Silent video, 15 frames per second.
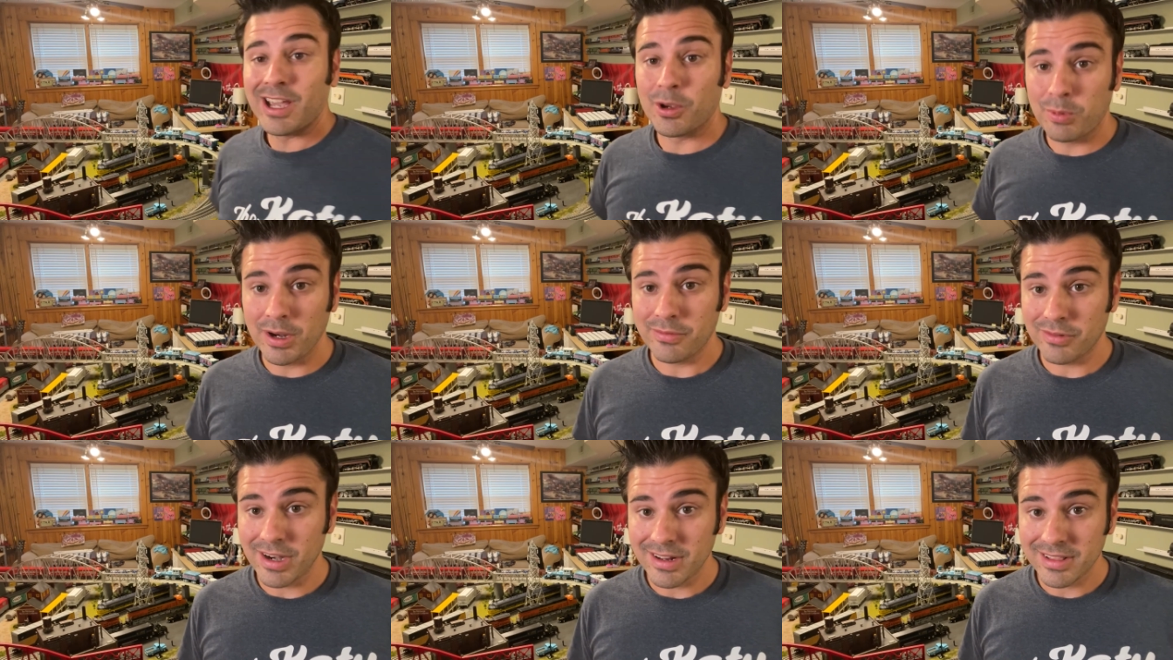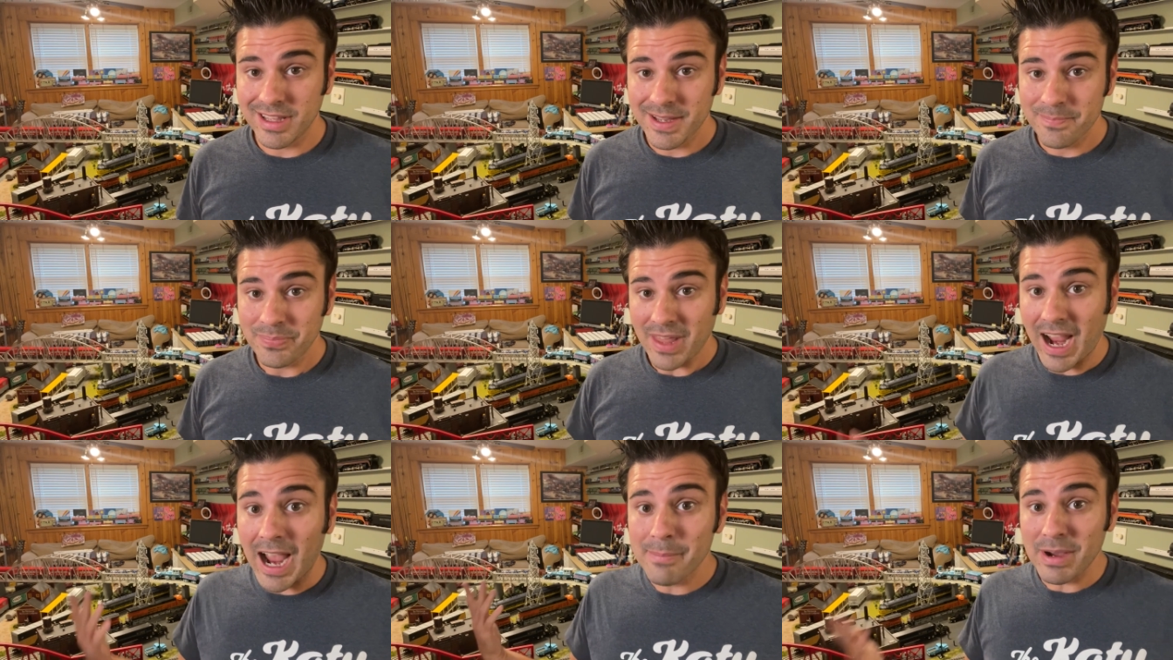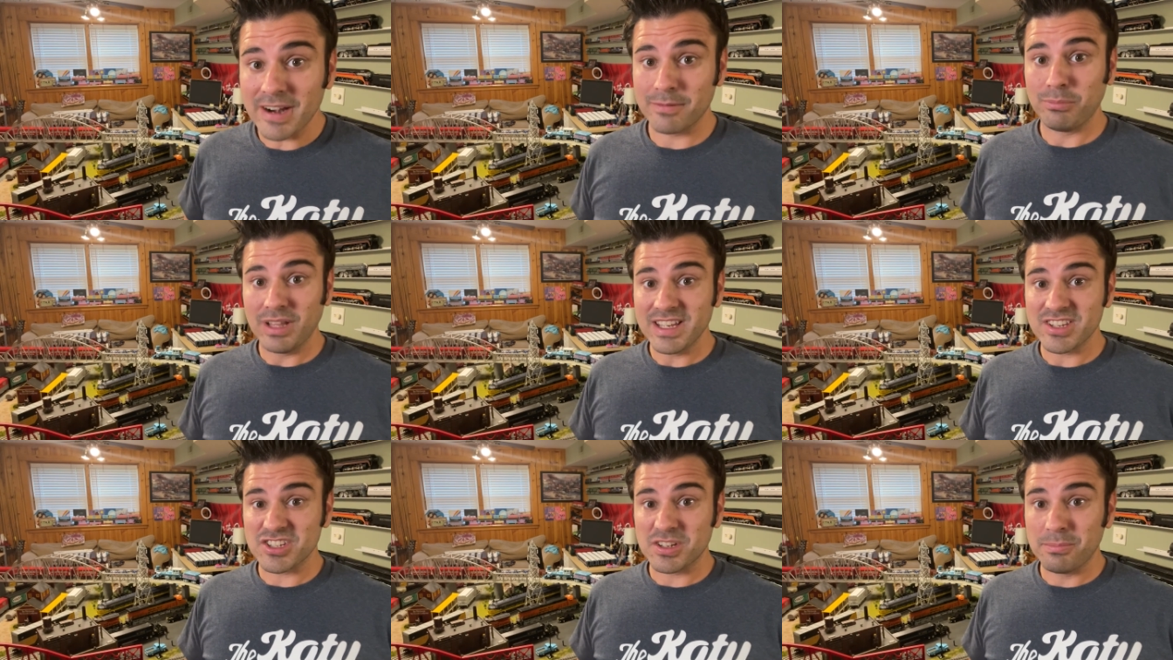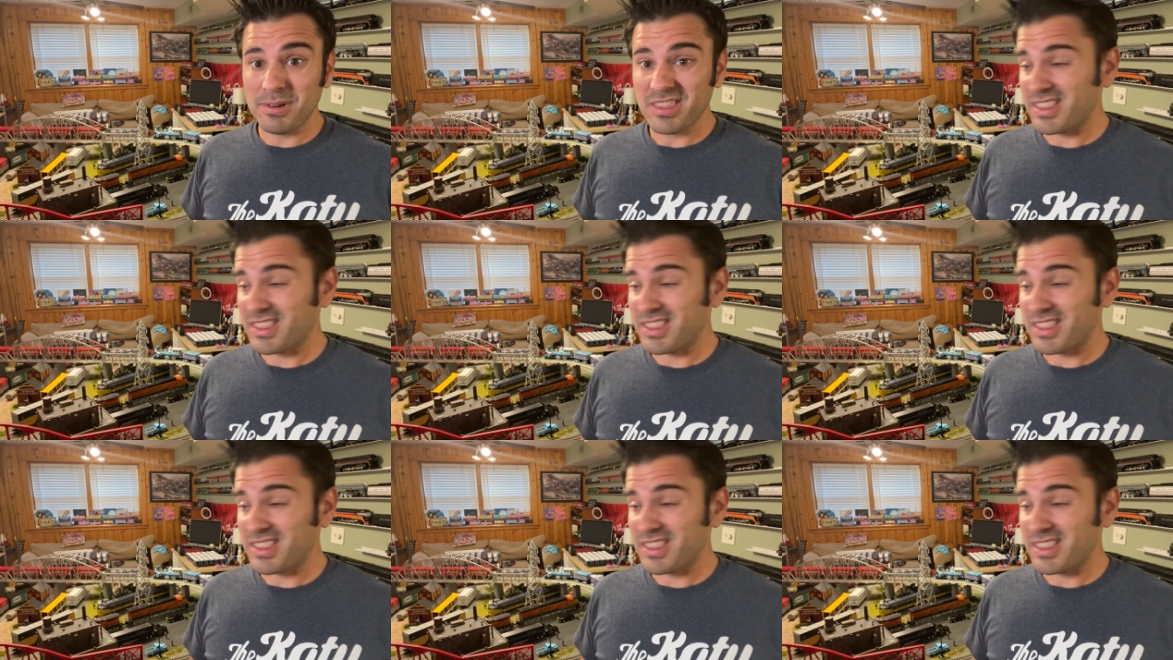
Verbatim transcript: and quite frankly, I'm out of places to put